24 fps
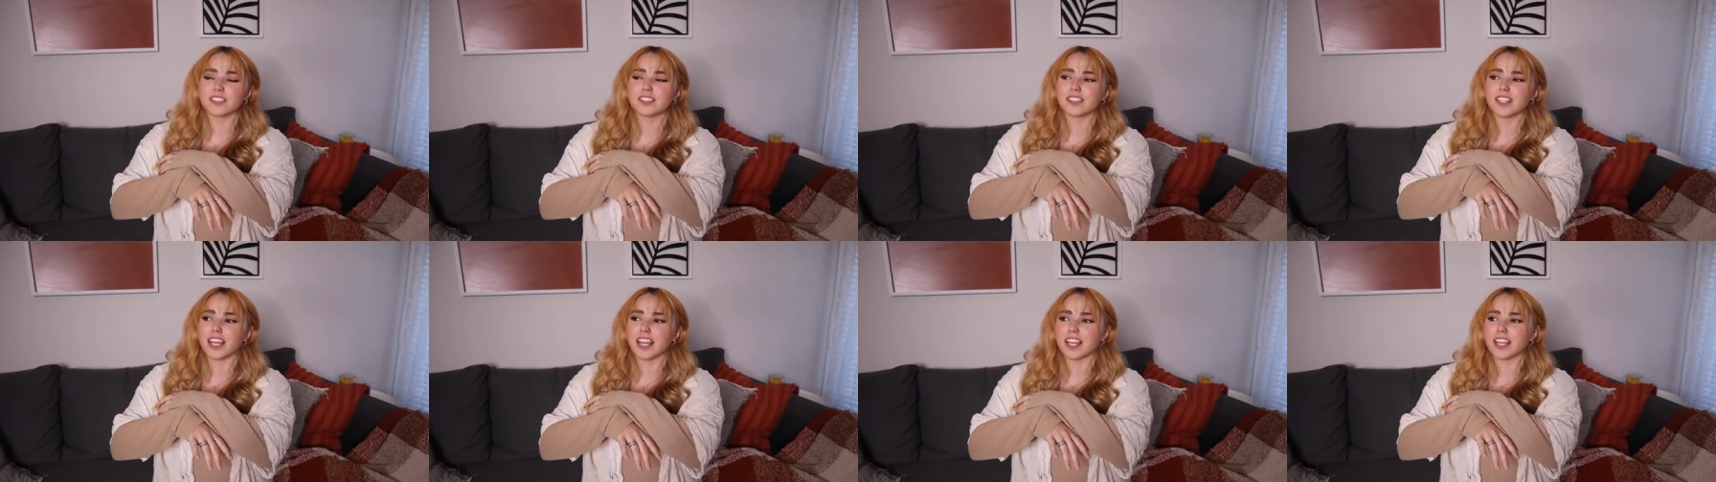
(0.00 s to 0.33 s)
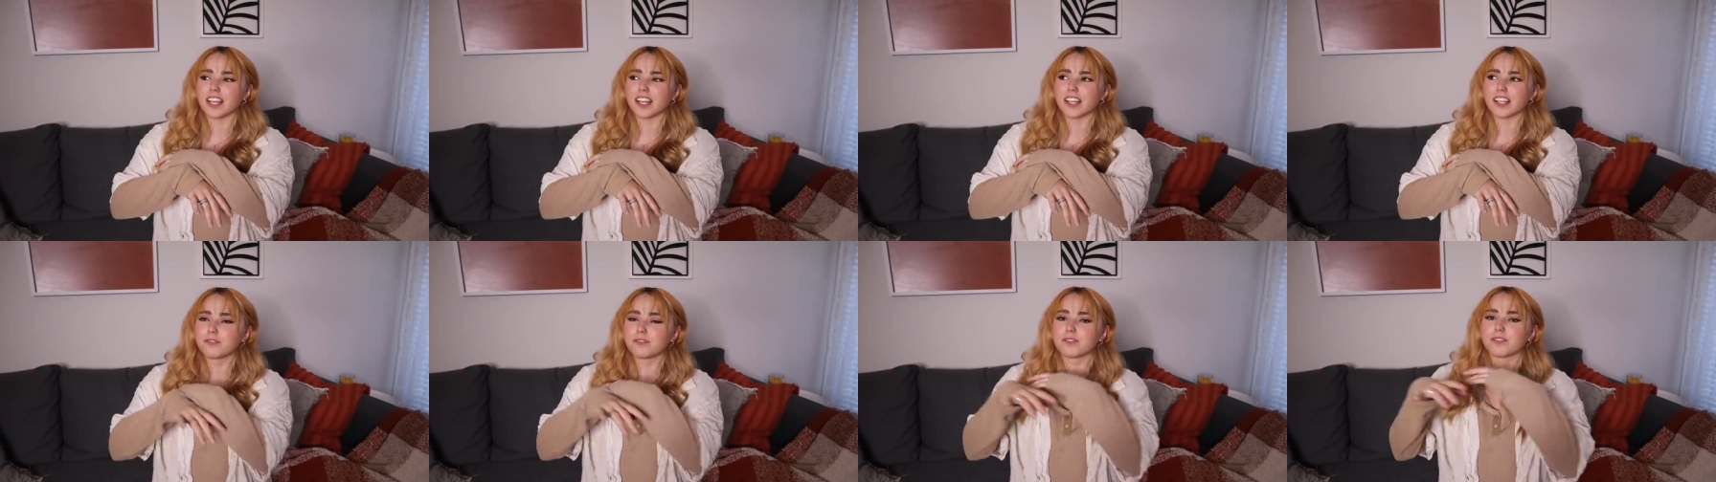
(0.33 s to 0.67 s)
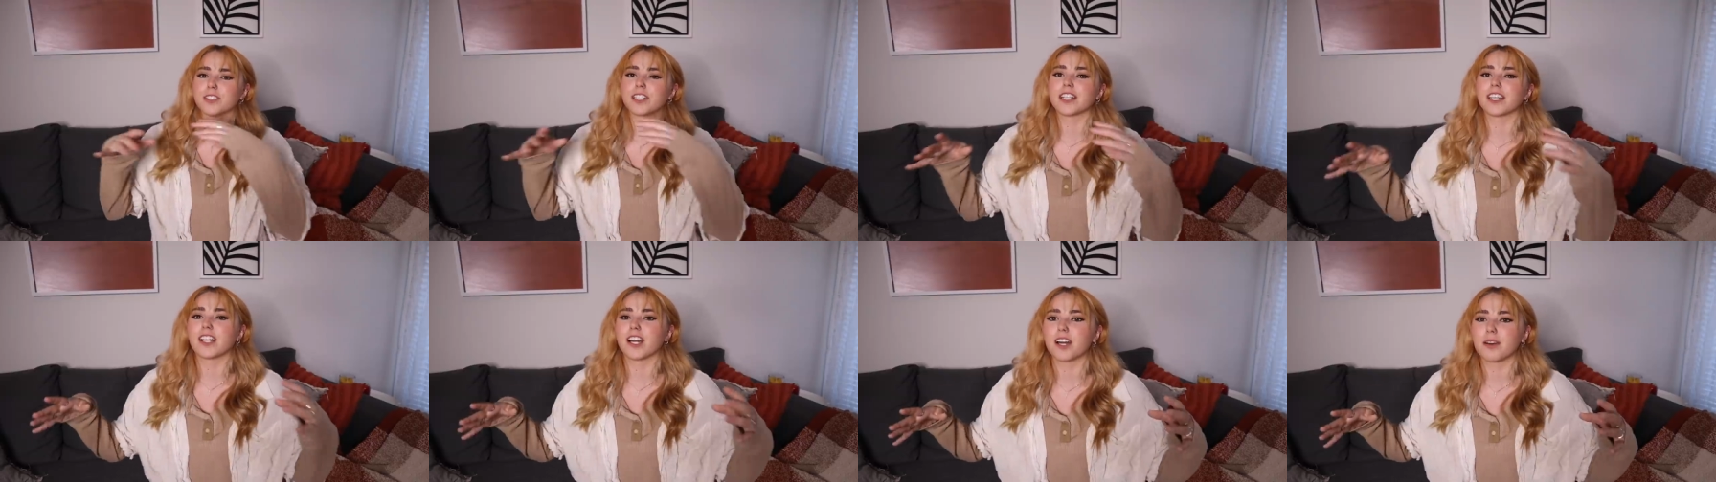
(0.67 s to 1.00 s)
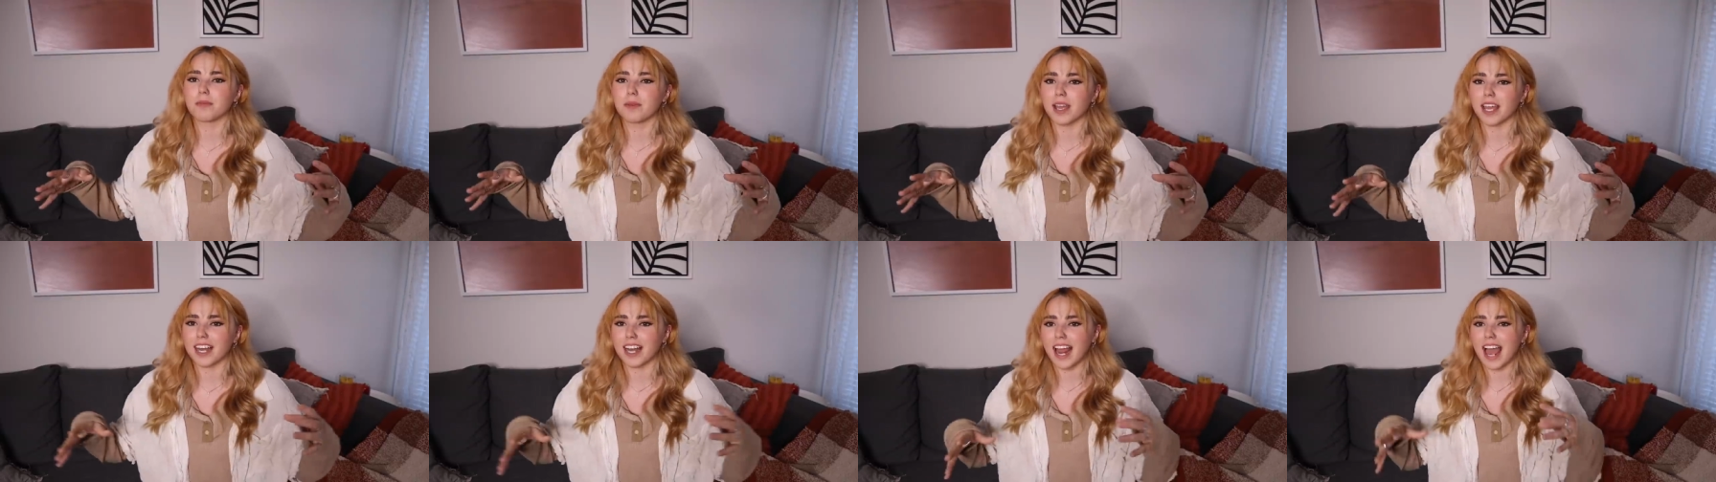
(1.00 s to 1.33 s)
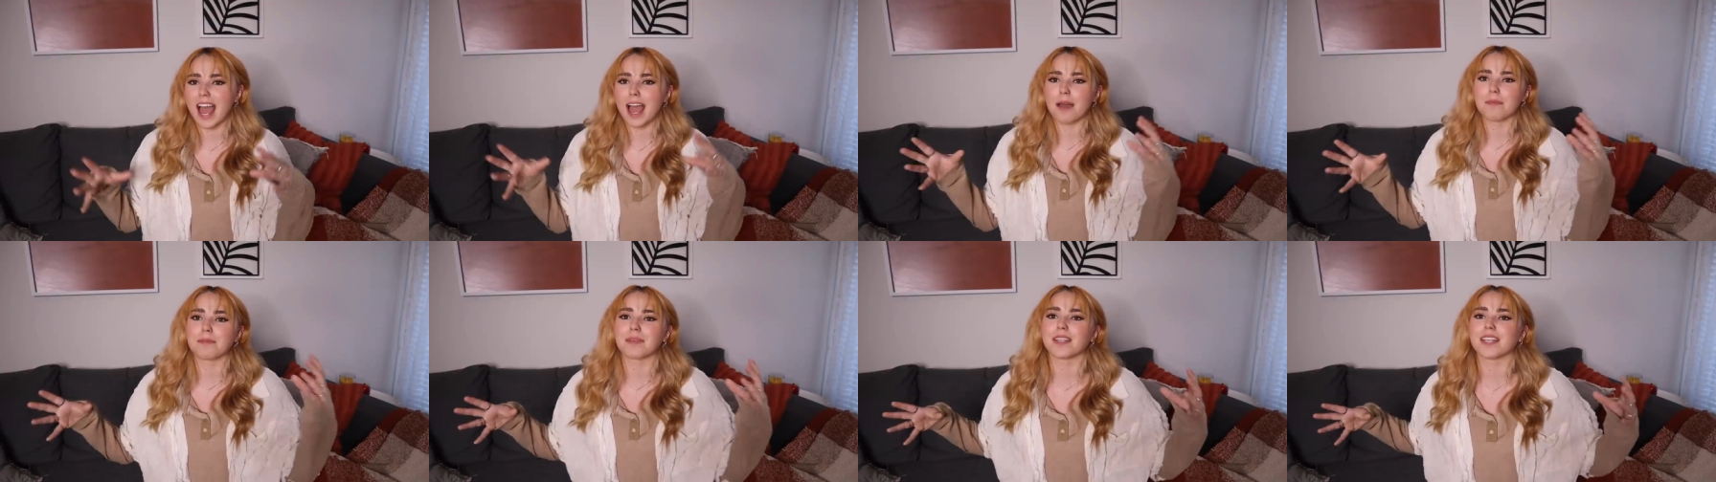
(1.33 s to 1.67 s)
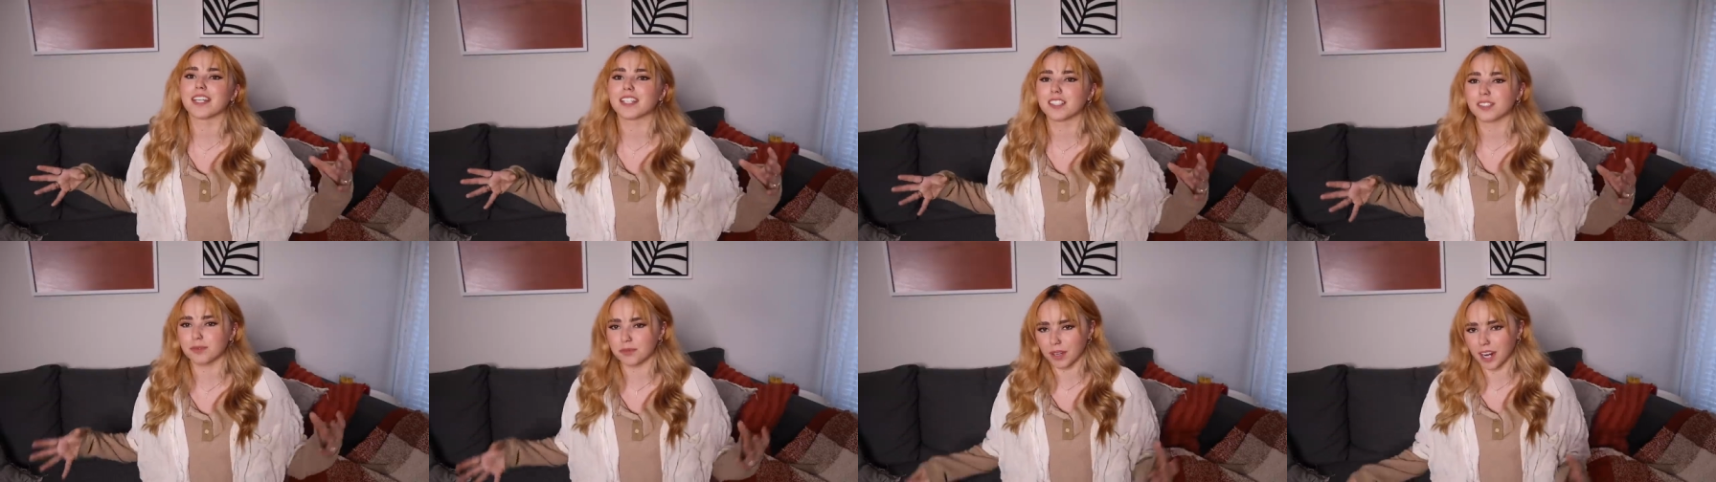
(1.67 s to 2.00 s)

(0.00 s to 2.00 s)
like freedom and happiness